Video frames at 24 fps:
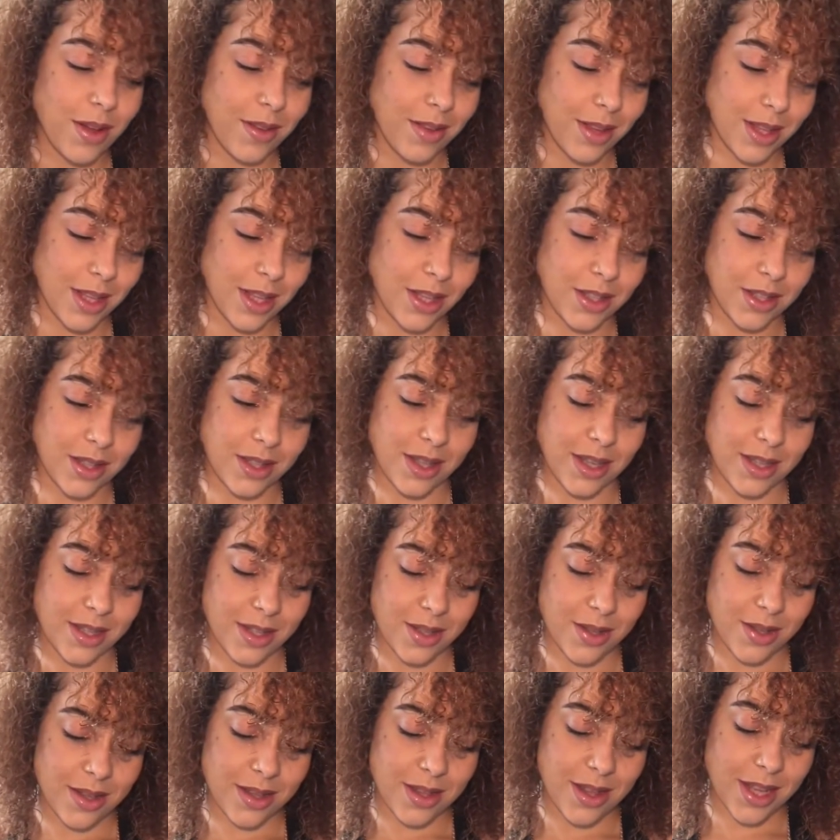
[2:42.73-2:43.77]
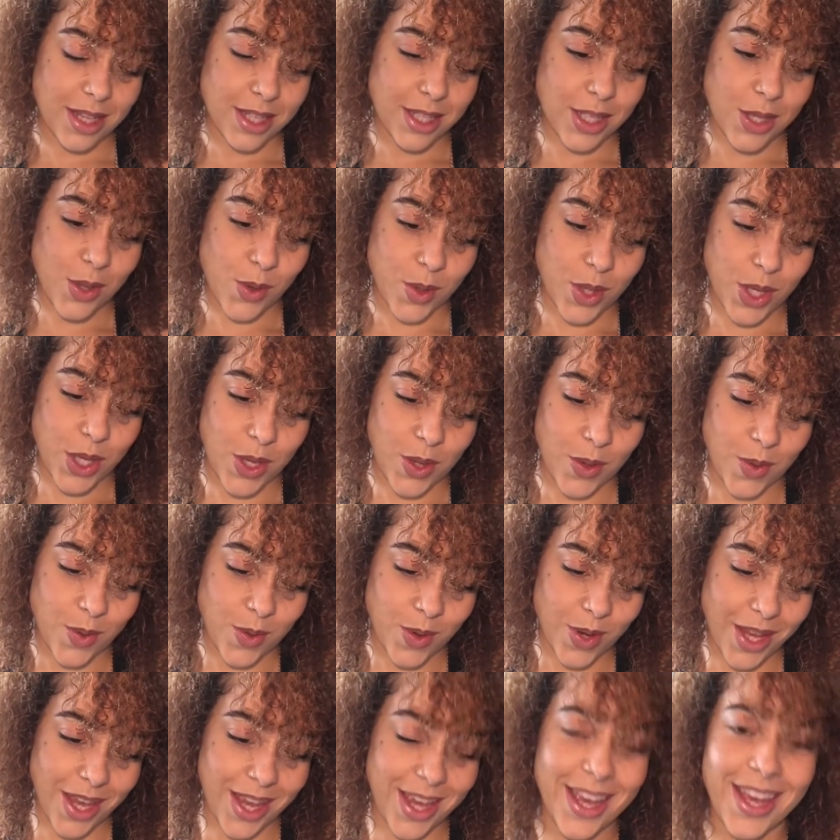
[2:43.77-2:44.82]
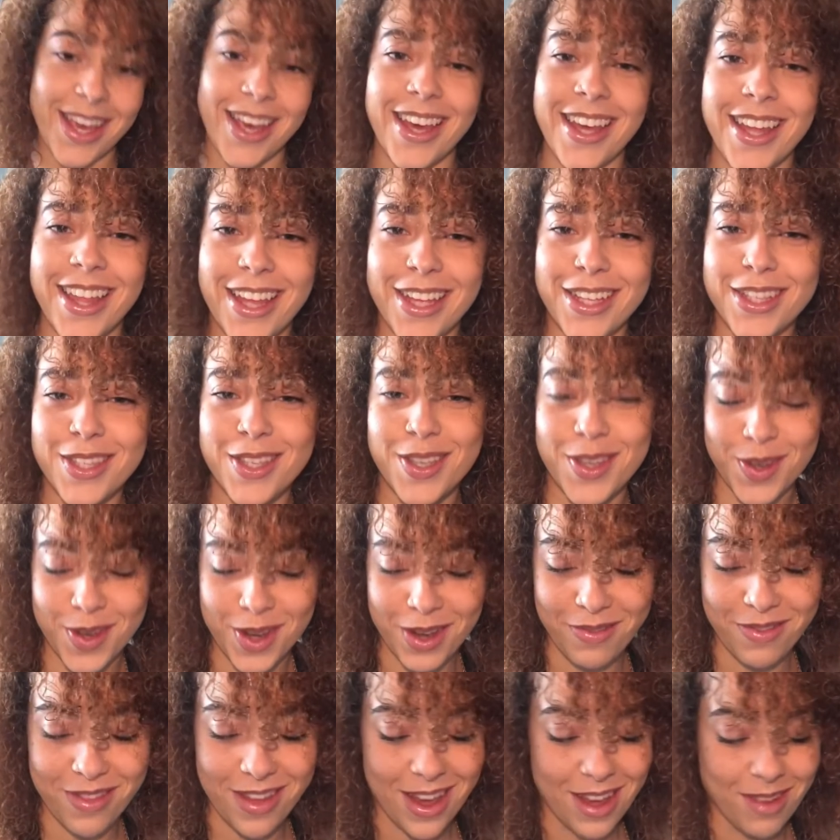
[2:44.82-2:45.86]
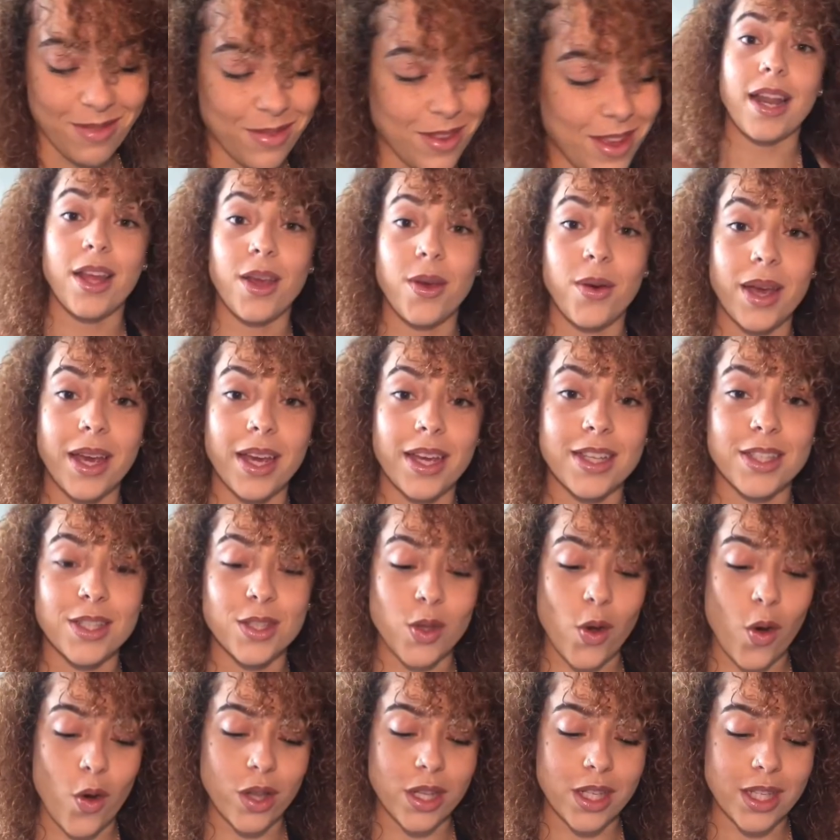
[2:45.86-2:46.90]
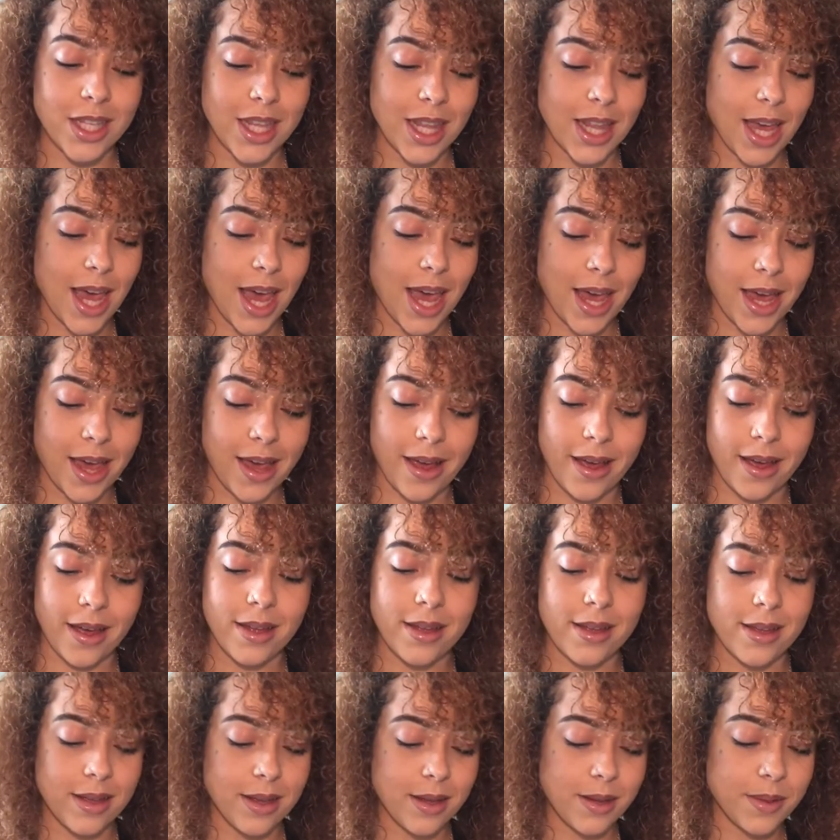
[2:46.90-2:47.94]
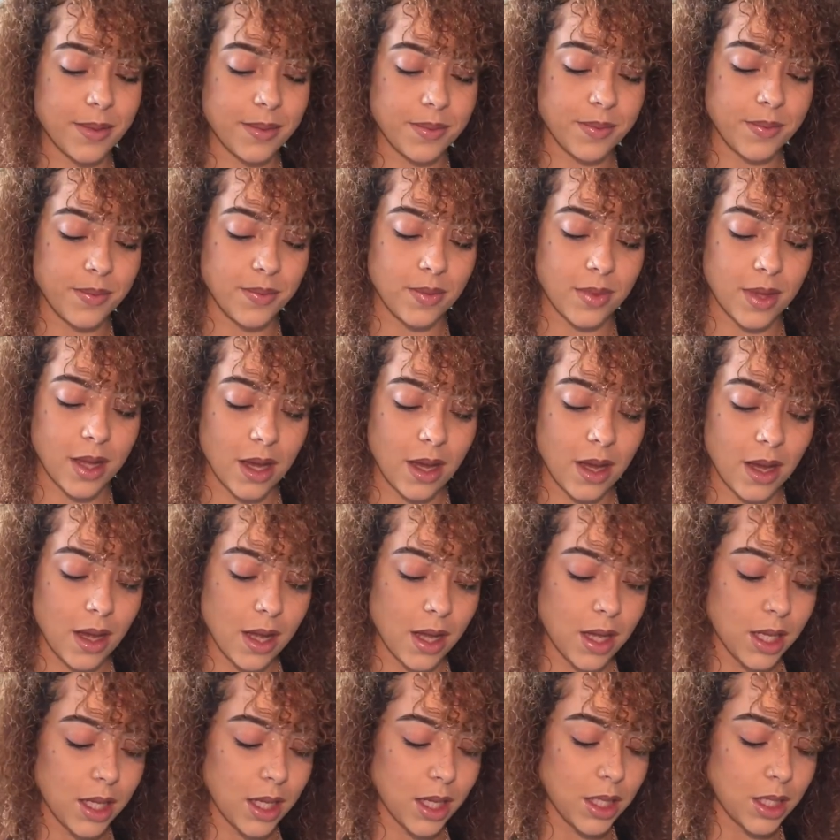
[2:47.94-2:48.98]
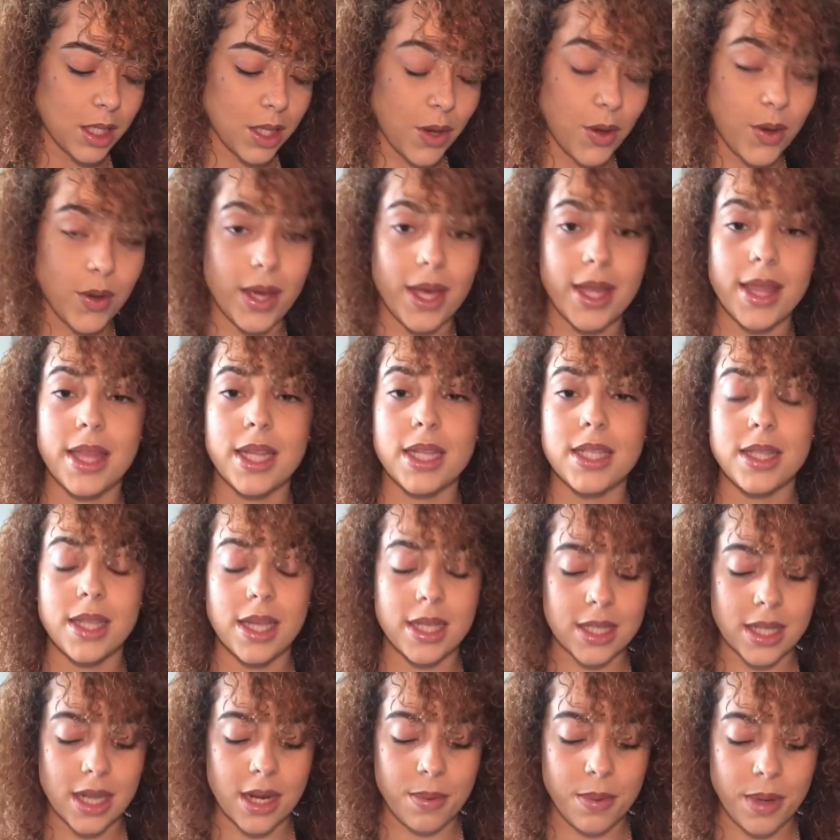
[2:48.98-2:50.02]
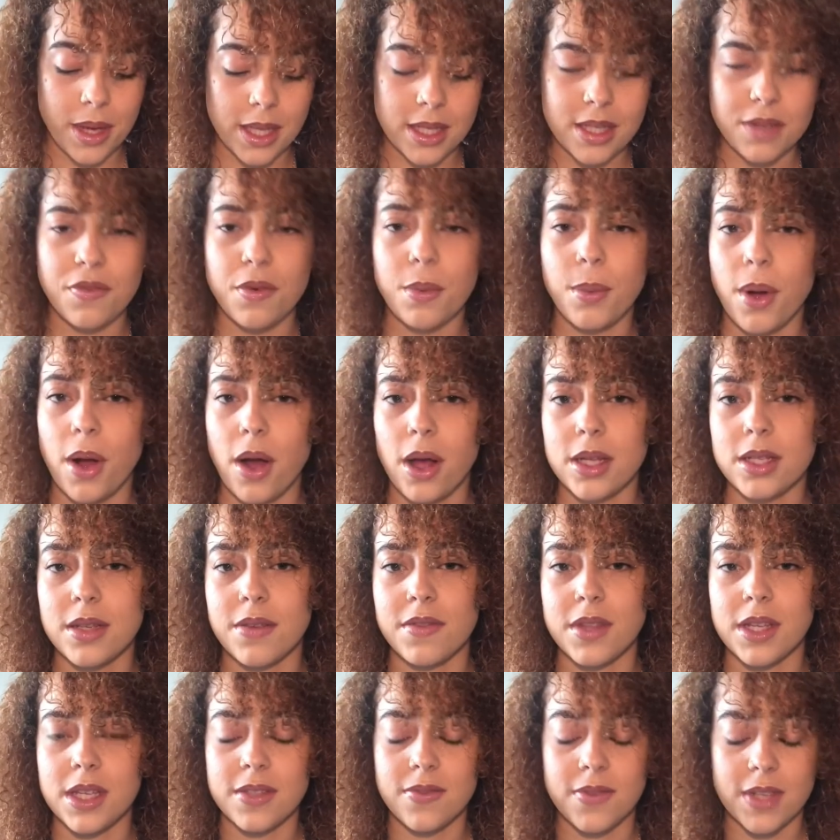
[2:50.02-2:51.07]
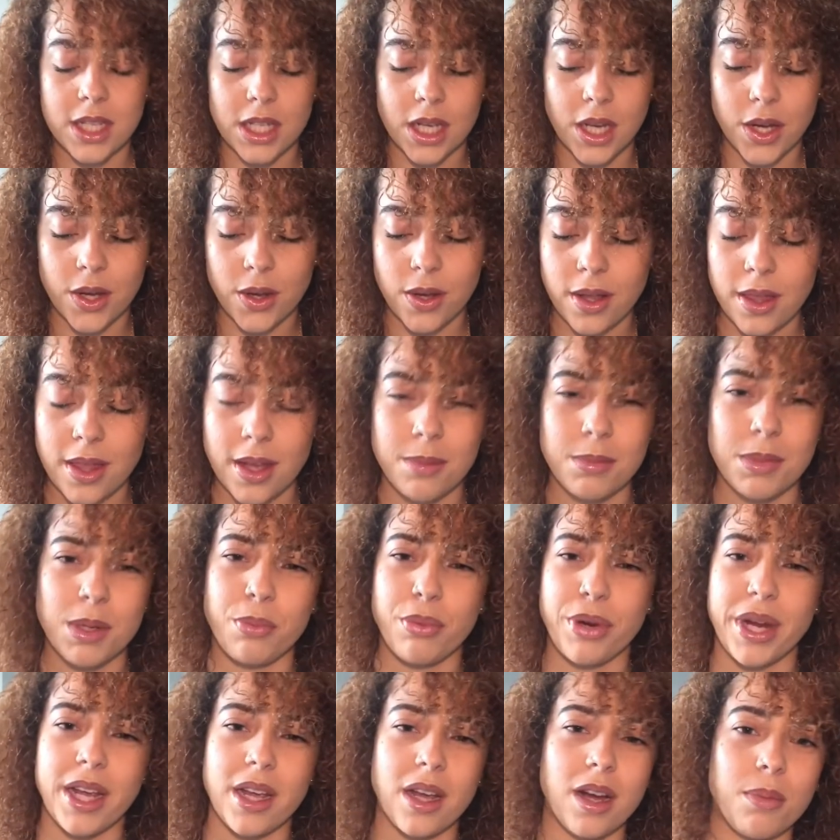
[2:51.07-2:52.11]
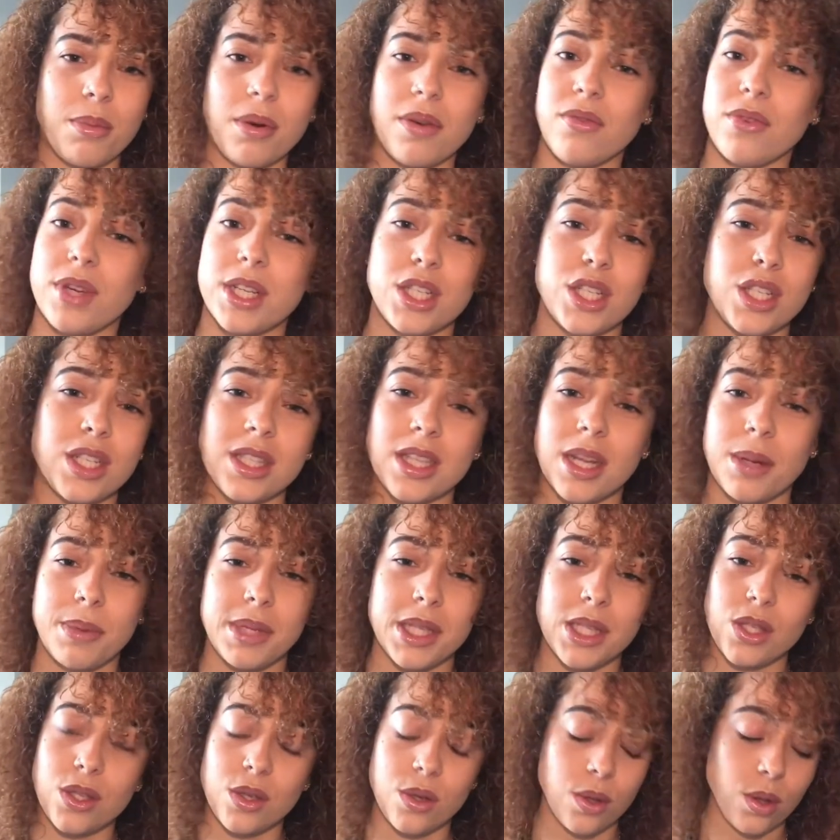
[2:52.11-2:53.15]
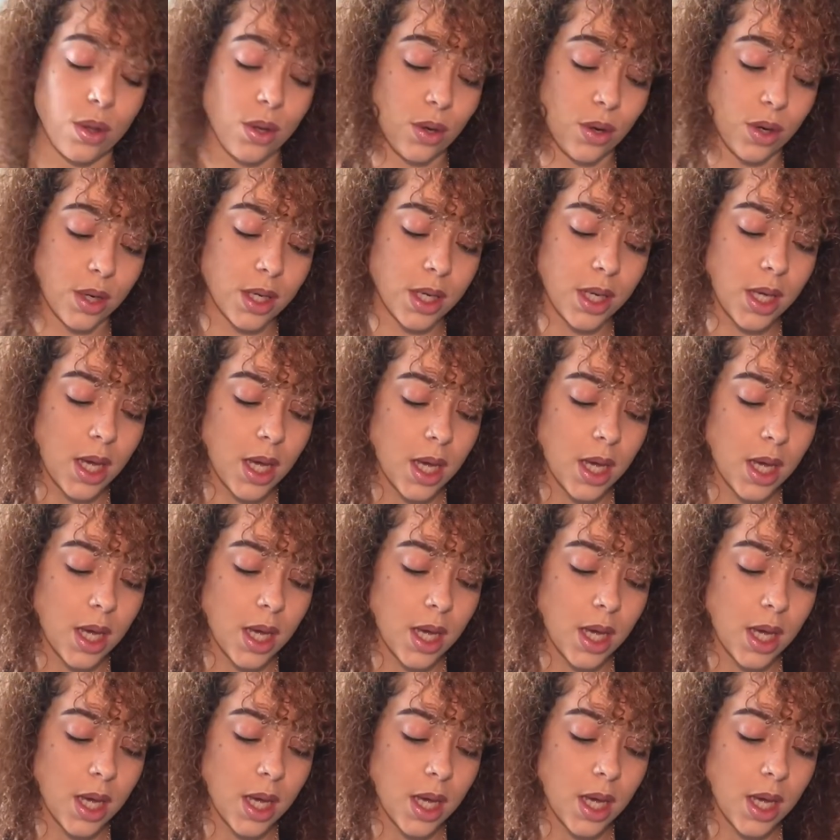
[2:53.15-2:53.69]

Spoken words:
I think that's so cute. It's cute of them. Anyways, onto the hair. So in this, there's going to be different parts of this video. I think I'm going to break it up, otherwise it's just going to be too long.